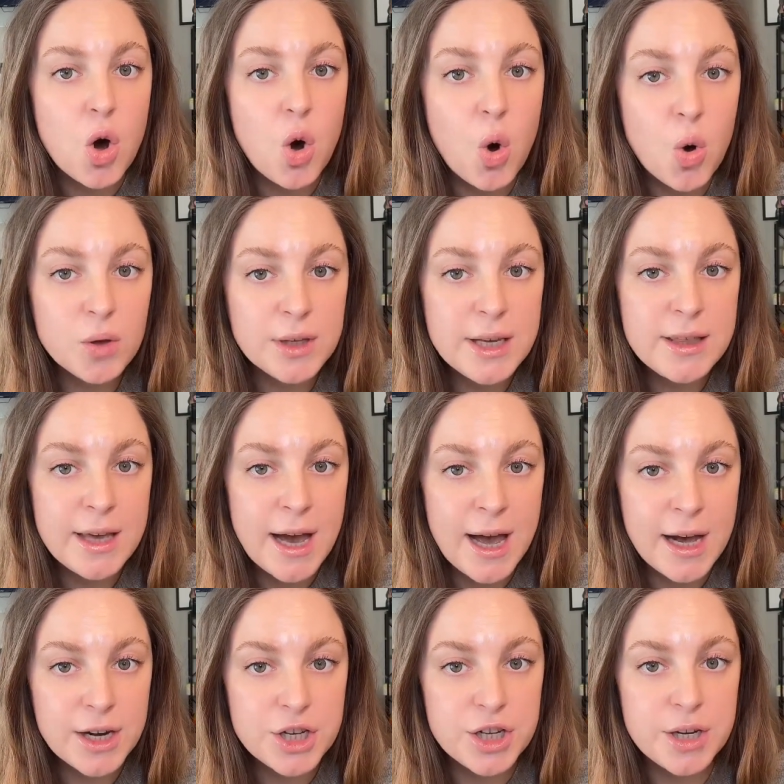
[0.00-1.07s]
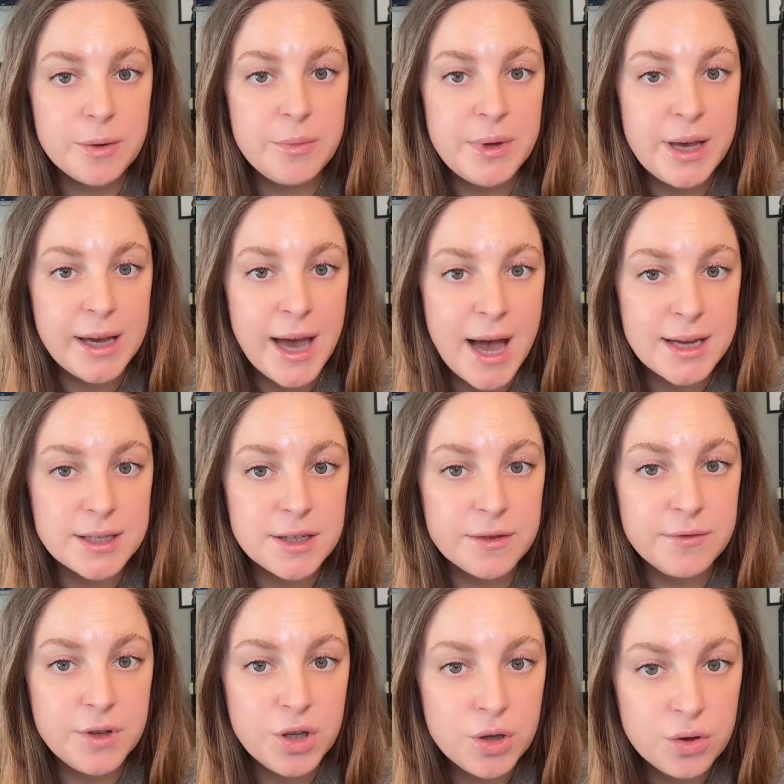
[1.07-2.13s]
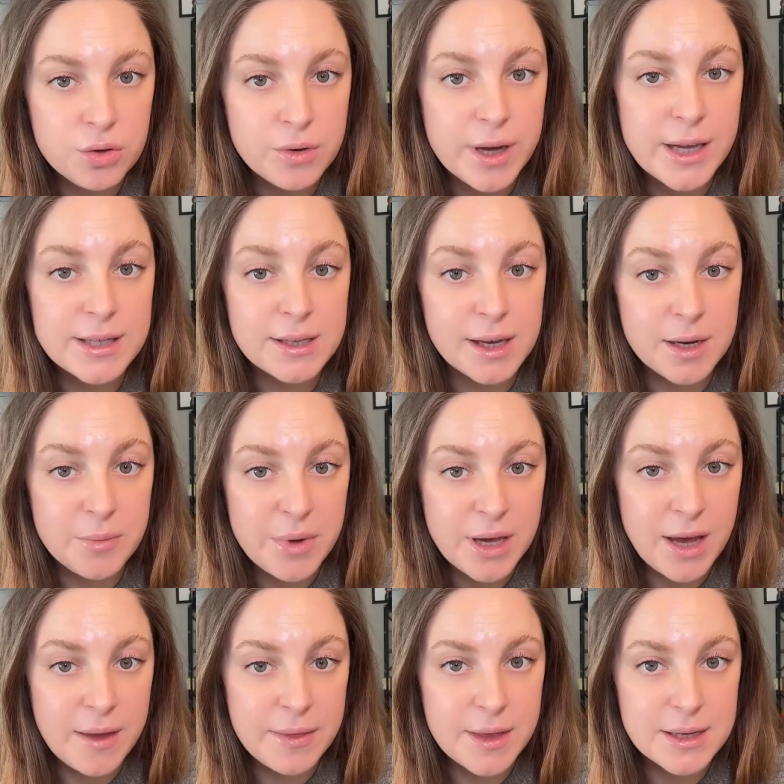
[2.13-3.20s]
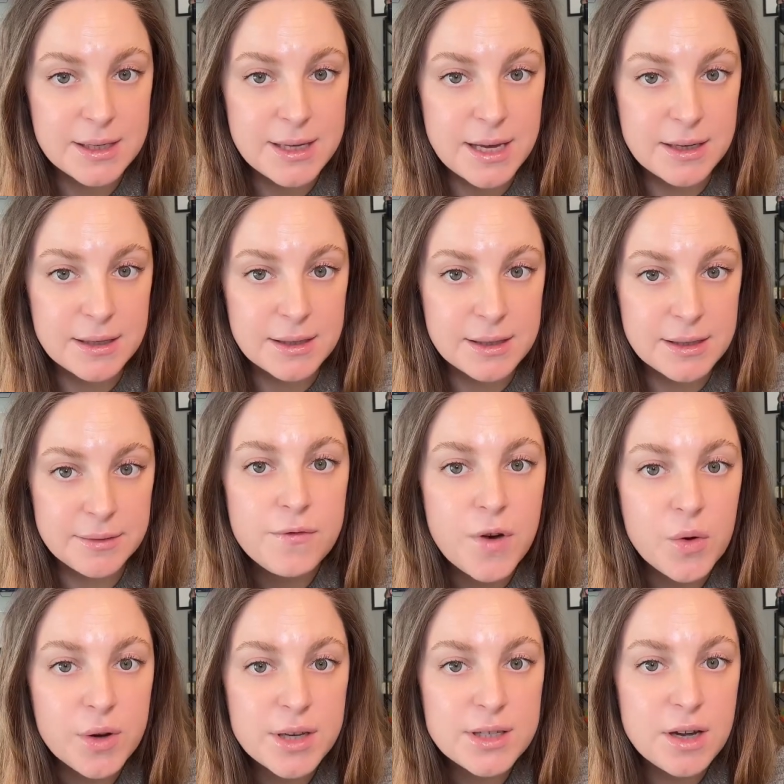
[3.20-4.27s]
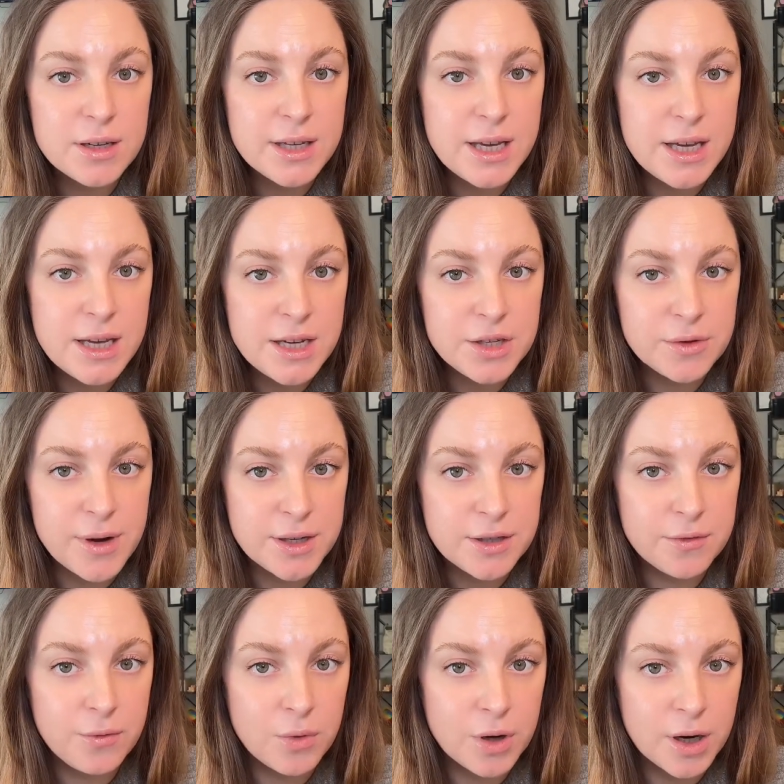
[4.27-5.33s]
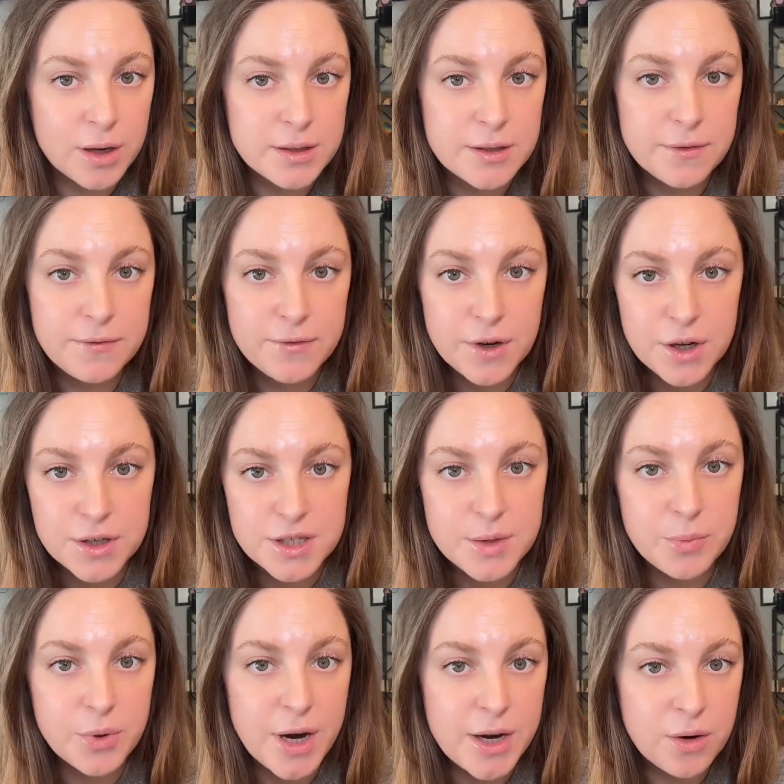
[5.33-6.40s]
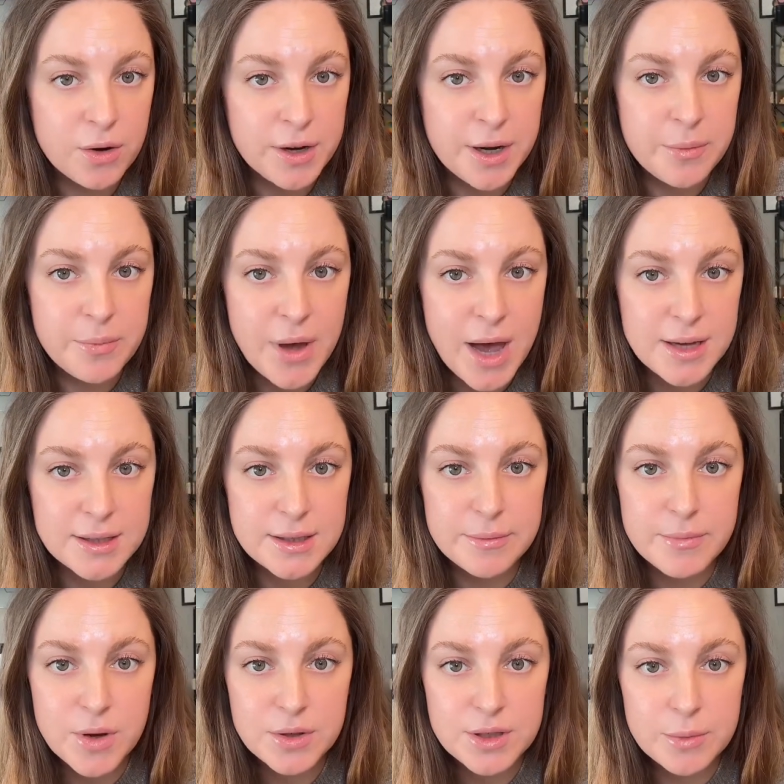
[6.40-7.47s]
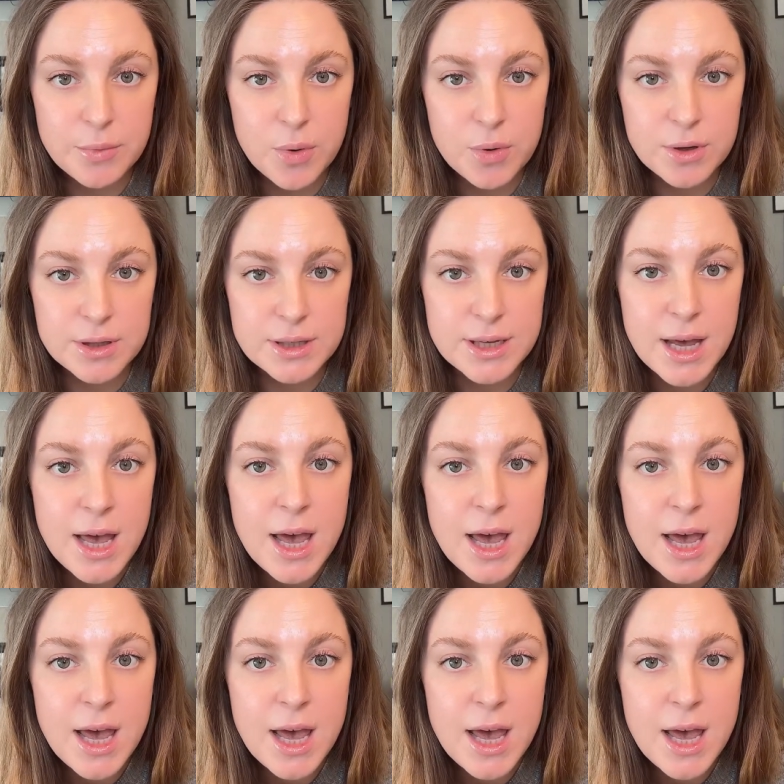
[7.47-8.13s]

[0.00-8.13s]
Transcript: Only the action being asked of you is going to be in this sentence. Focus on key directive words, first, priority, best, most important,